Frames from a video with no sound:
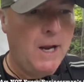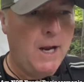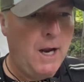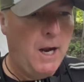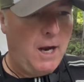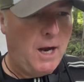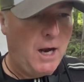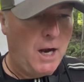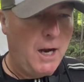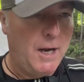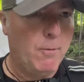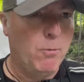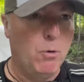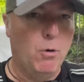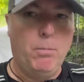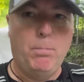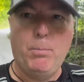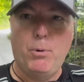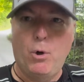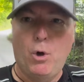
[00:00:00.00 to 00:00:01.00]
I
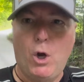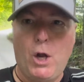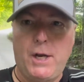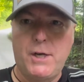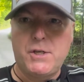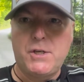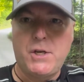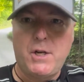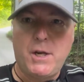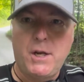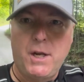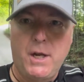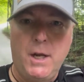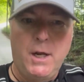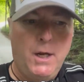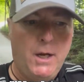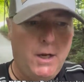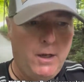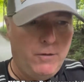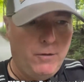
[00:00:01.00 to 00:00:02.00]
will put
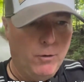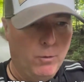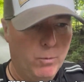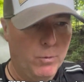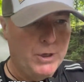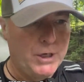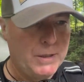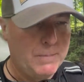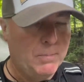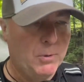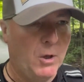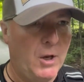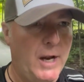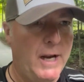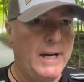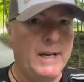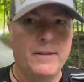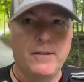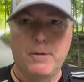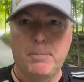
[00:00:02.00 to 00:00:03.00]
the
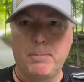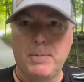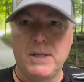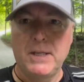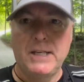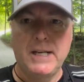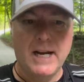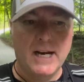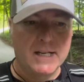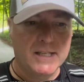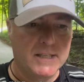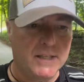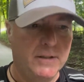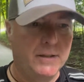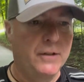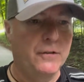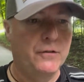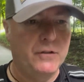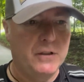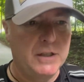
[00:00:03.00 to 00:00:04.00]
replay and the PS in
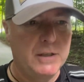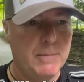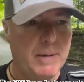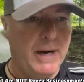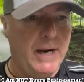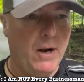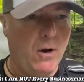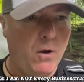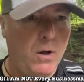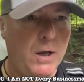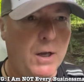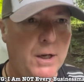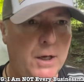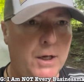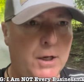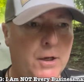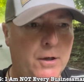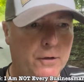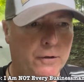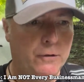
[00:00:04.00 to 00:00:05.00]
this email.
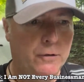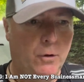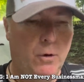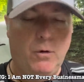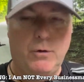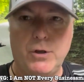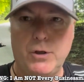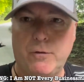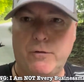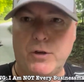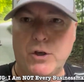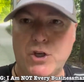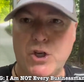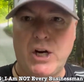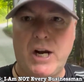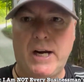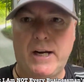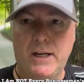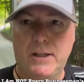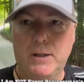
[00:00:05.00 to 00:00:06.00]
So if you
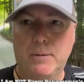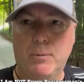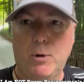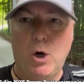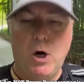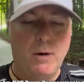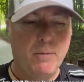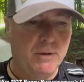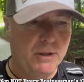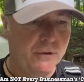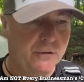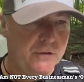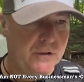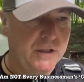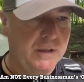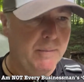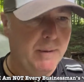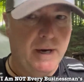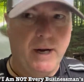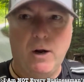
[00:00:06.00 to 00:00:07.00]
check at the bottom of this
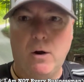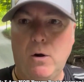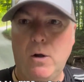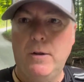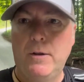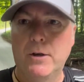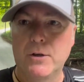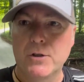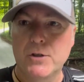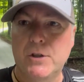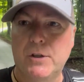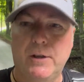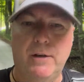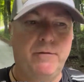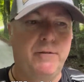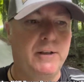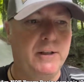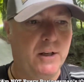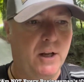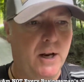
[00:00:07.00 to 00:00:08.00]
email, there's
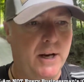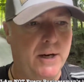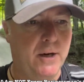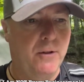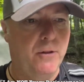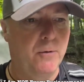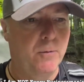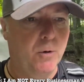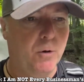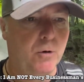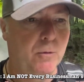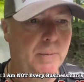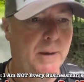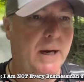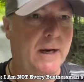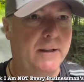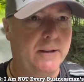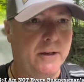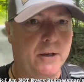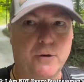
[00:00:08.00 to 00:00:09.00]
Cliffy lying on the road
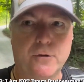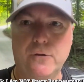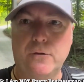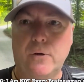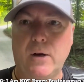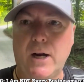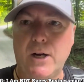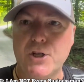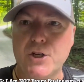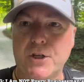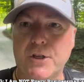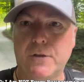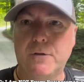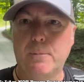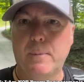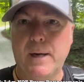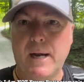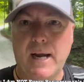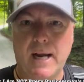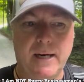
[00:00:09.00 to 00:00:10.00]
back there scratching his
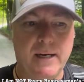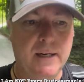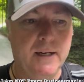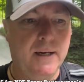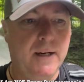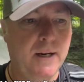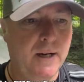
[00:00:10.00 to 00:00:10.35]
back.